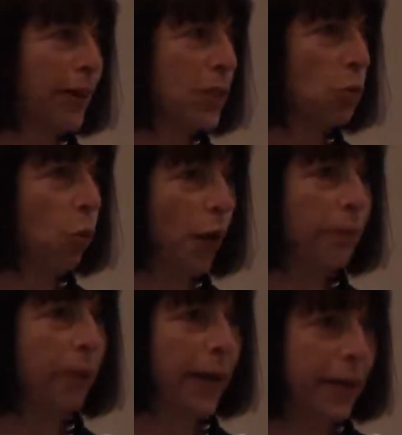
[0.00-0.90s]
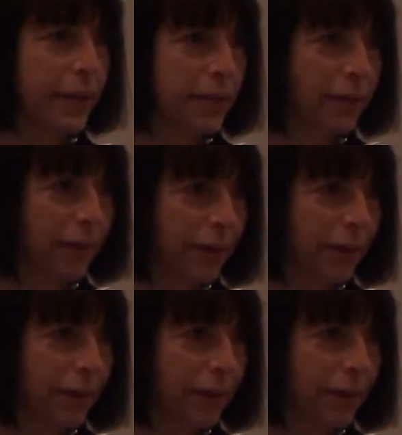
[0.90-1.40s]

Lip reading: It's 1 page.